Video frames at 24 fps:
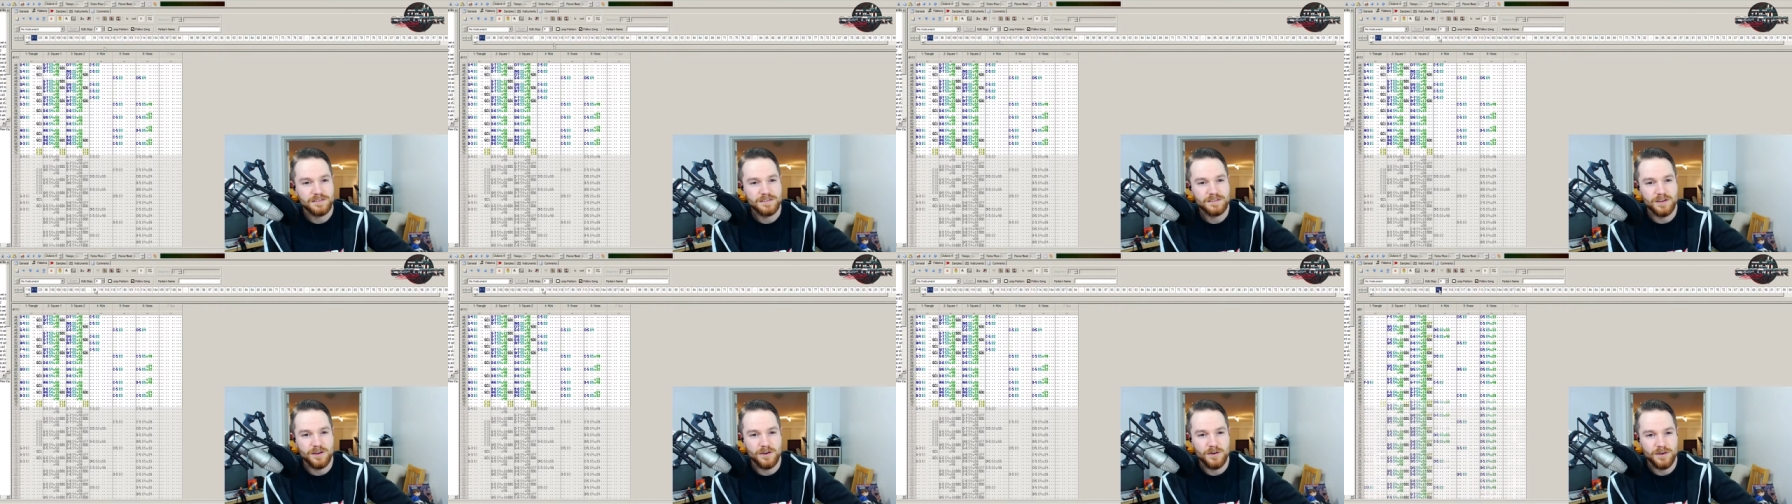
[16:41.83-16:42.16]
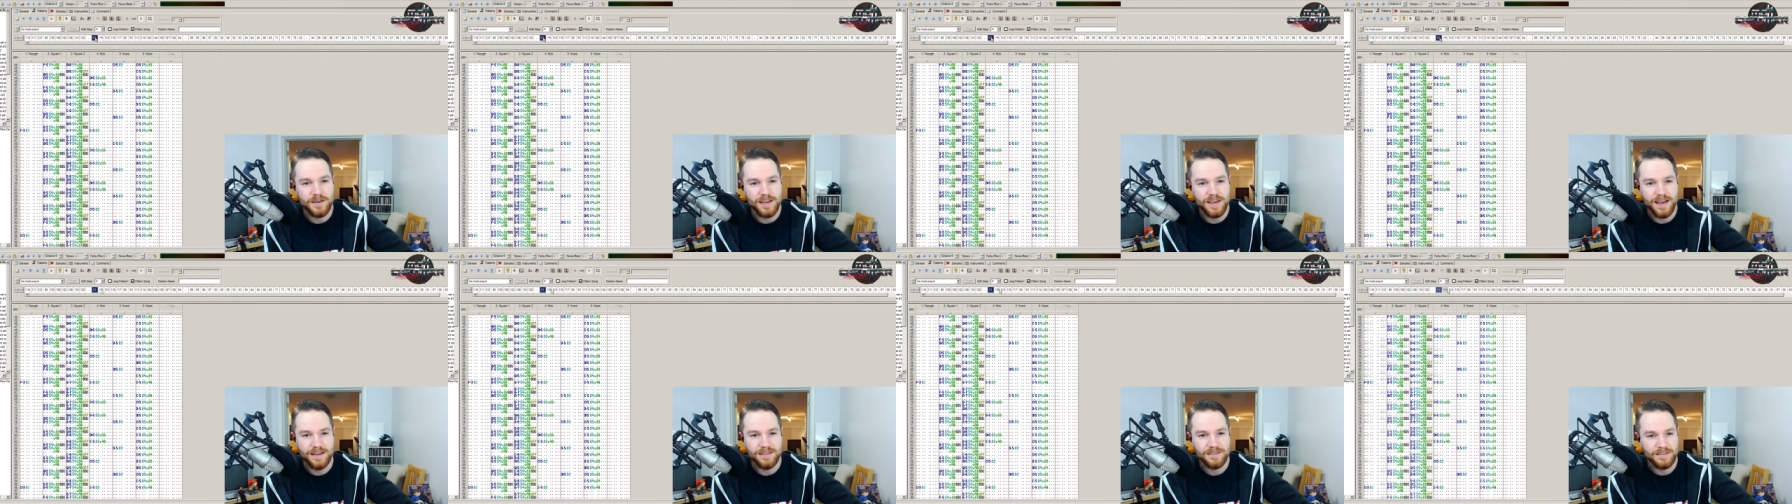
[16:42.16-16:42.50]
So
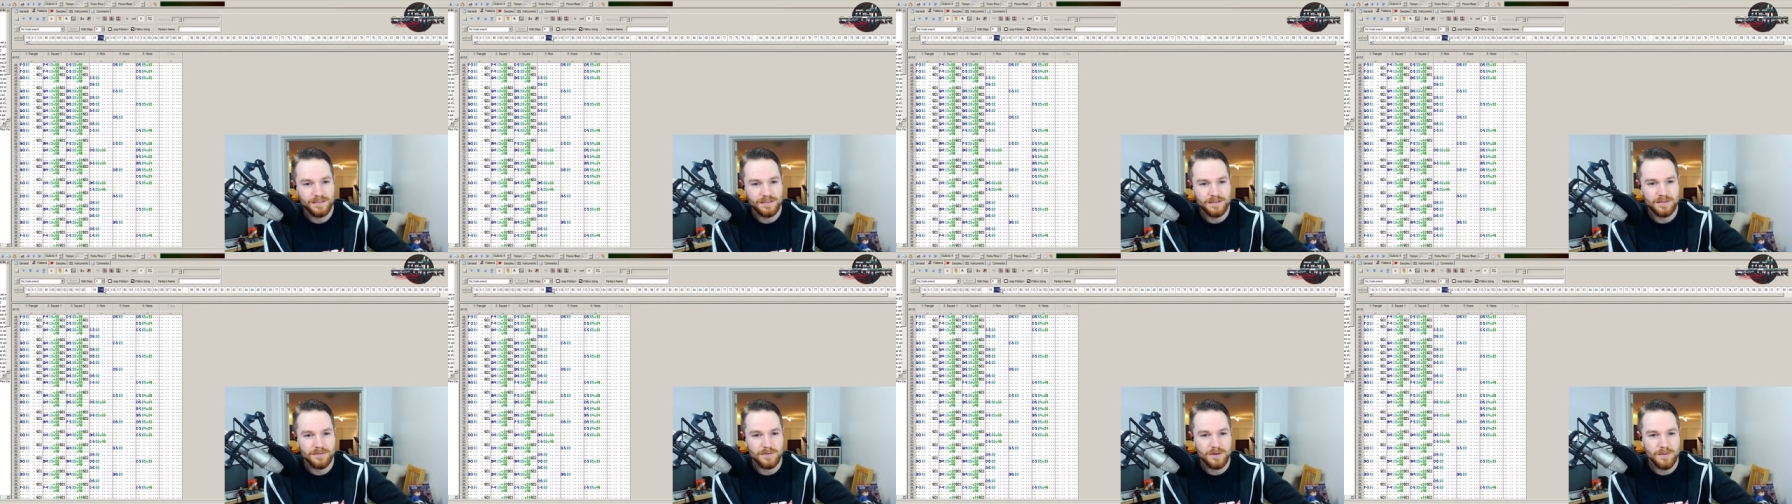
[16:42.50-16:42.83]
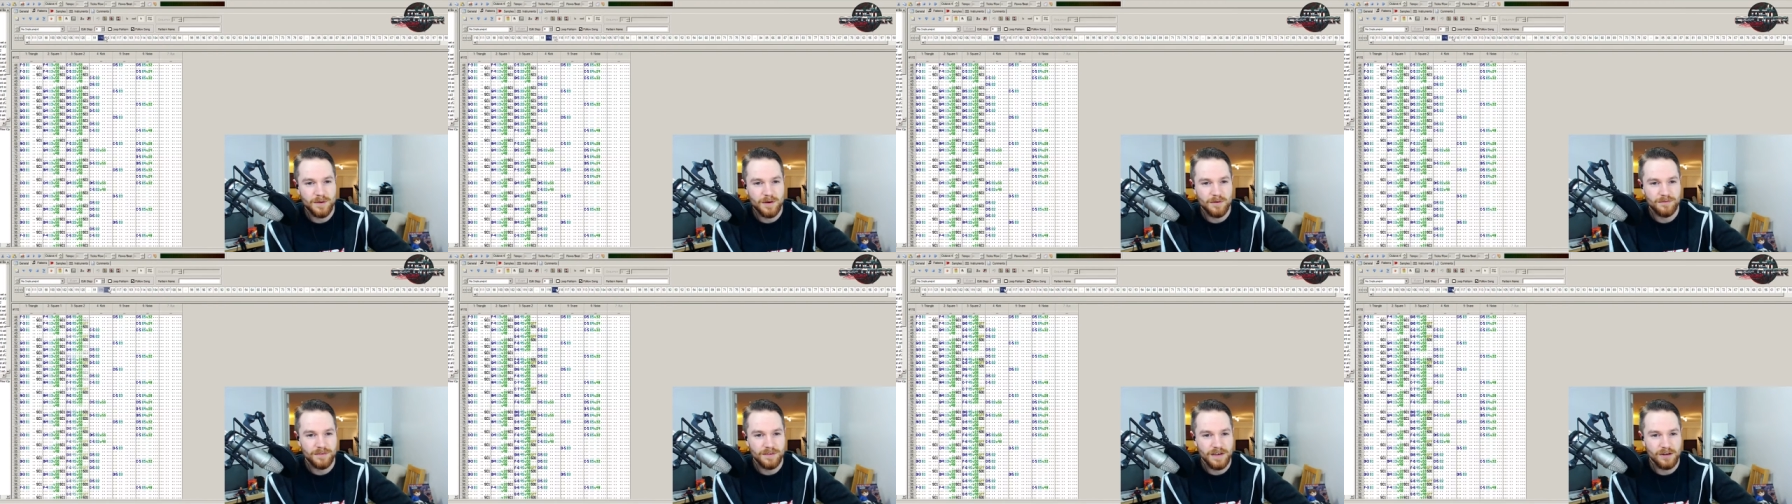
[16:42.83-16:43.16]
yeah, something
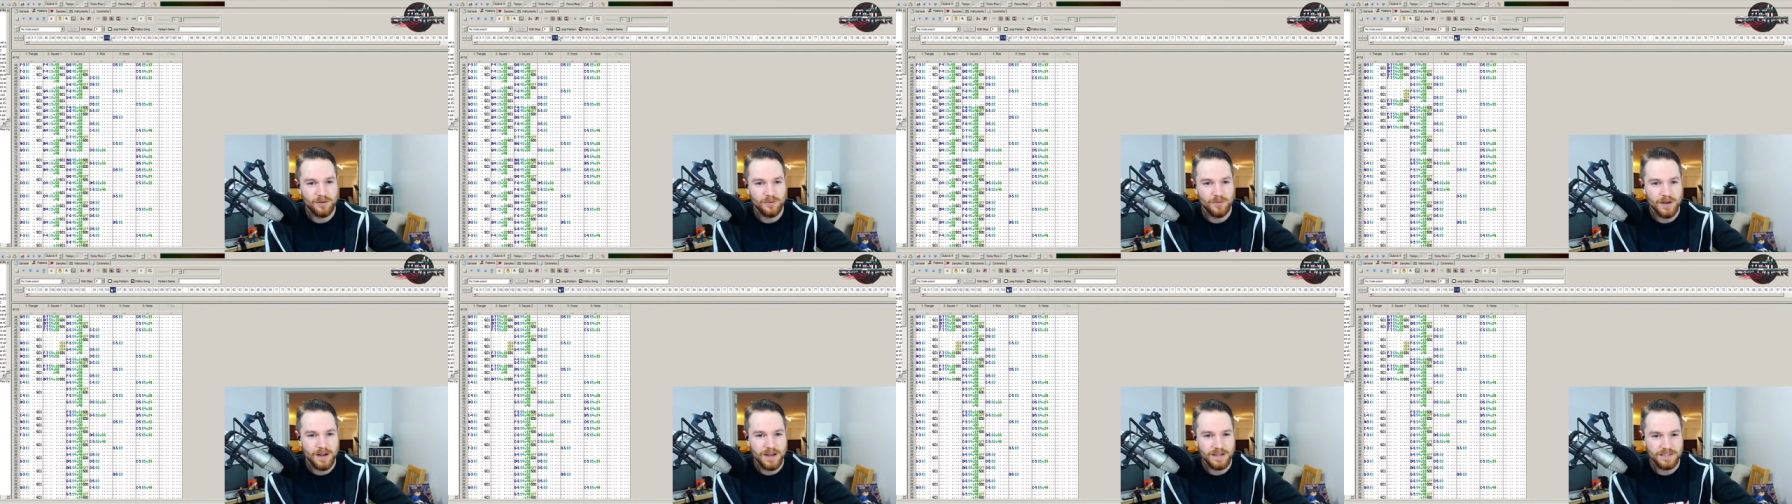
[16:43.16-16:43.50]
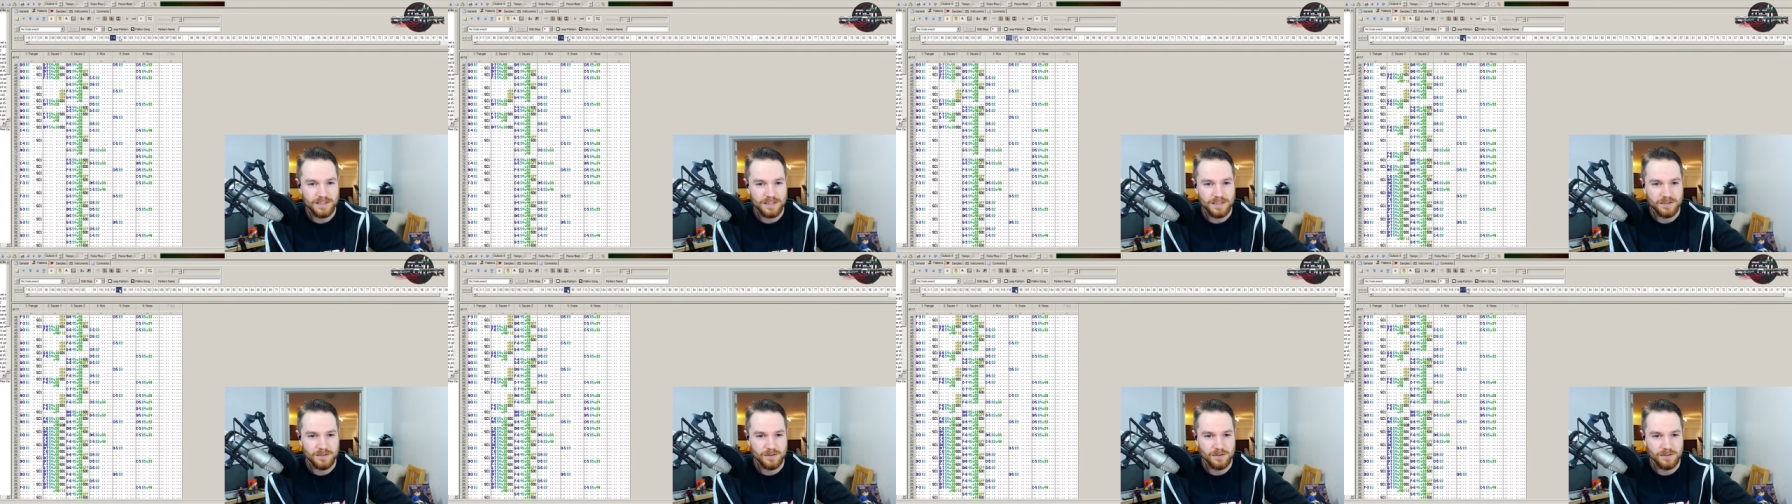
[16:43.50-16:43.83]
about final
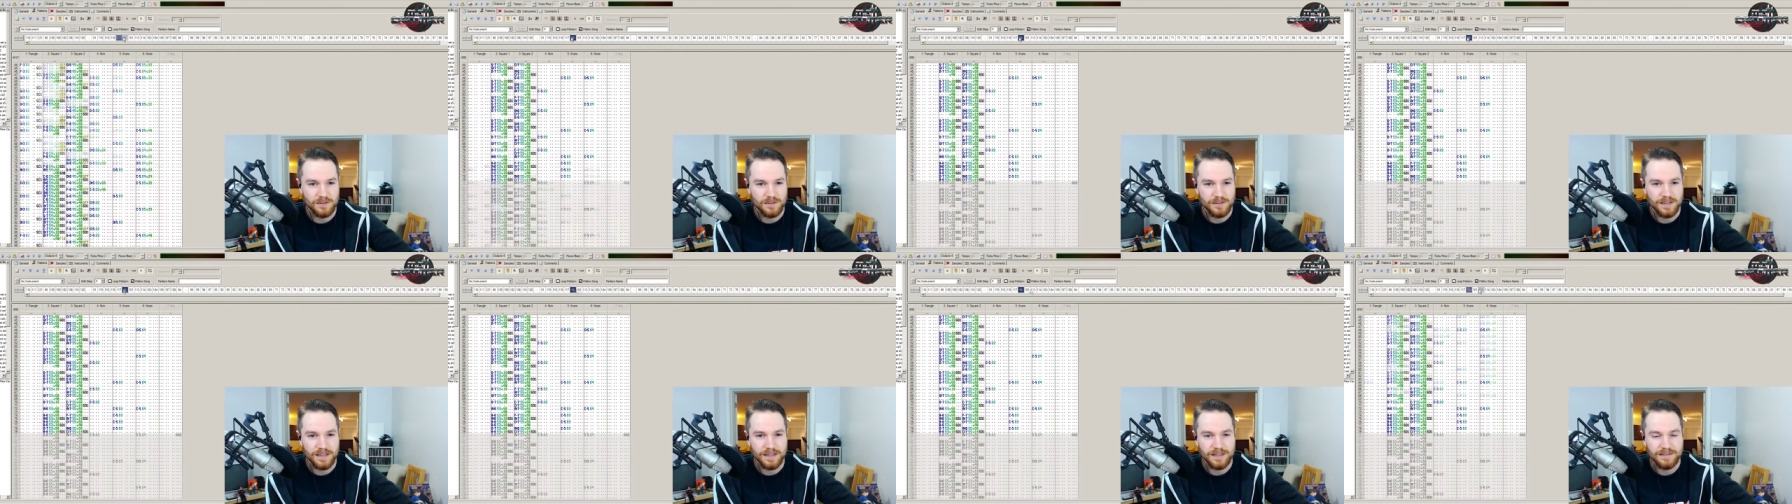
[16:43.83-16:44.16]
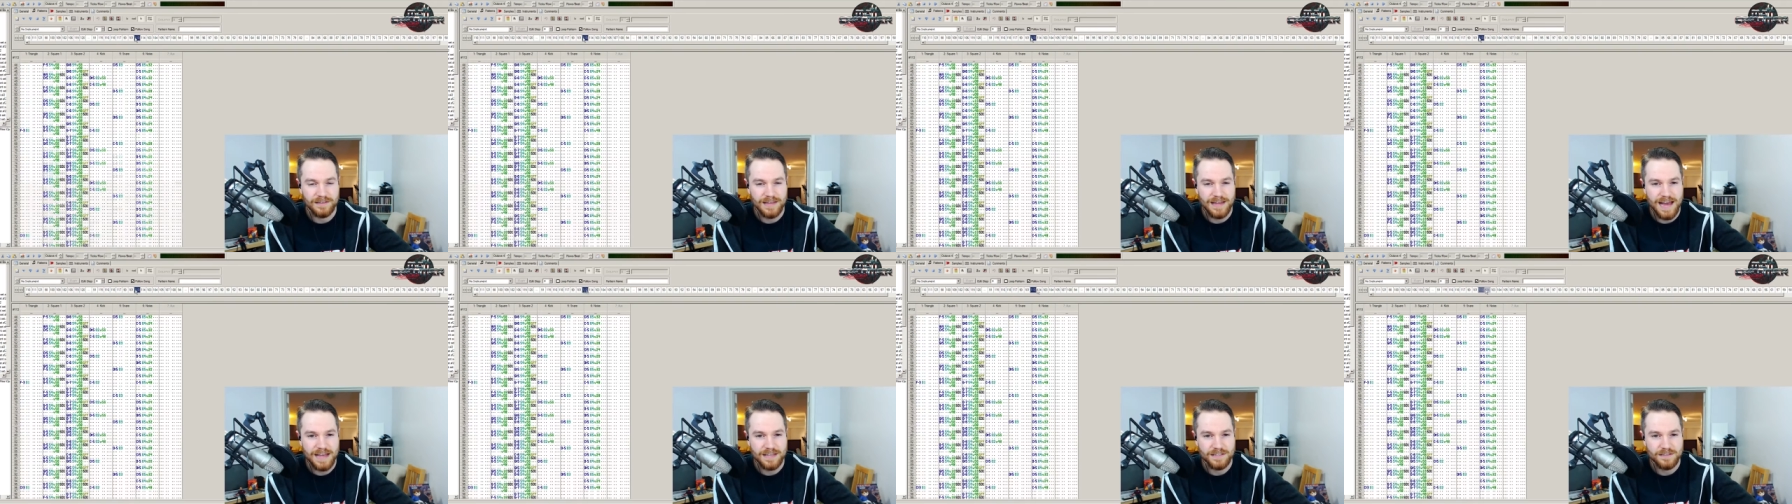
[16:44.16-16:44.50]
bosses or like
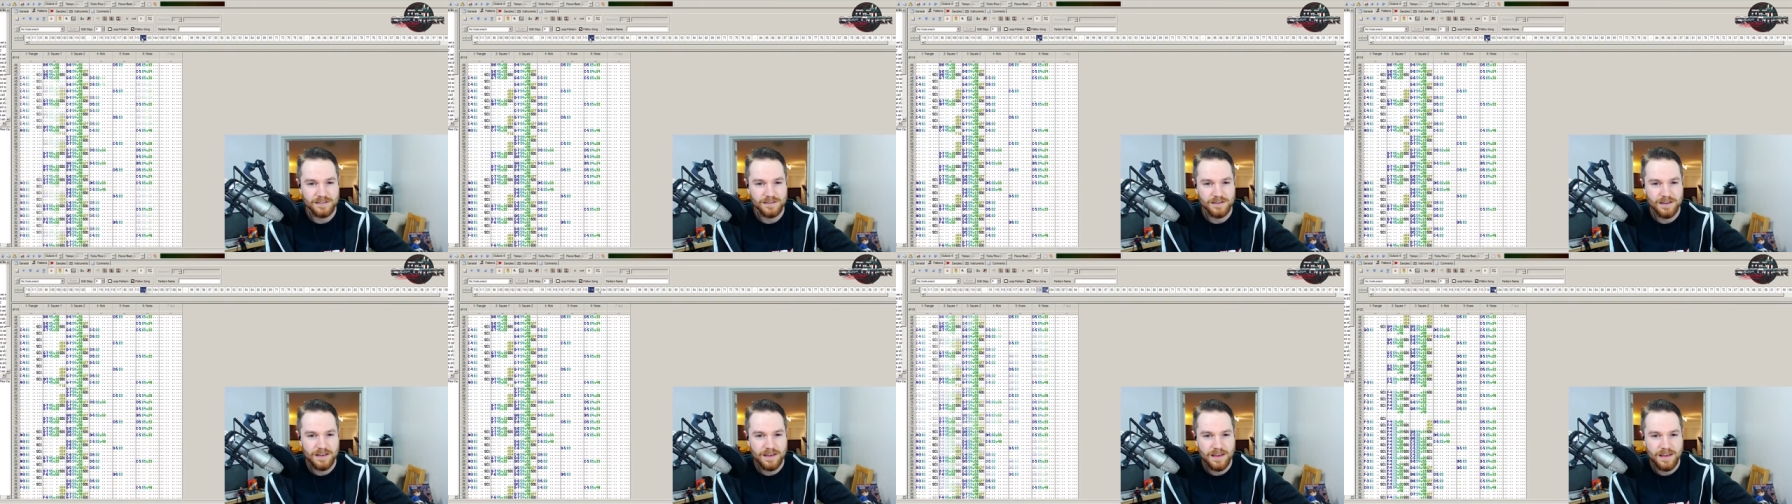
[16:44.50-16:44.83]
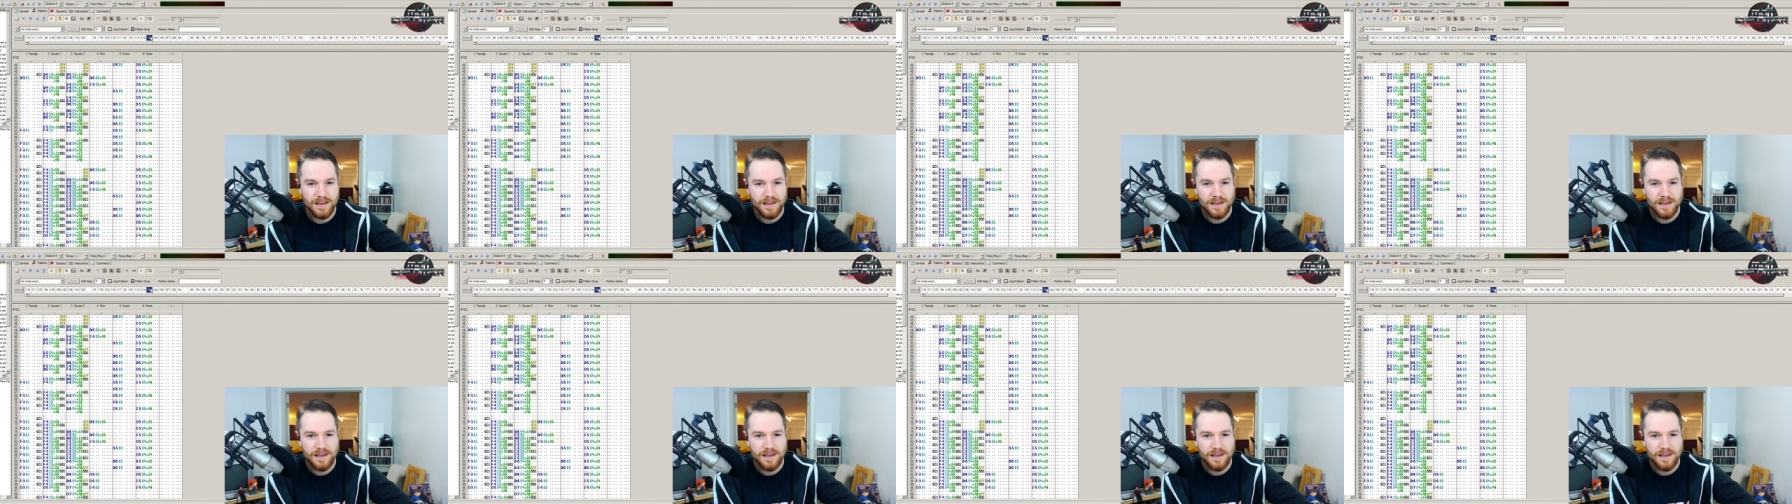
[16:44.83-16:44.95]
last.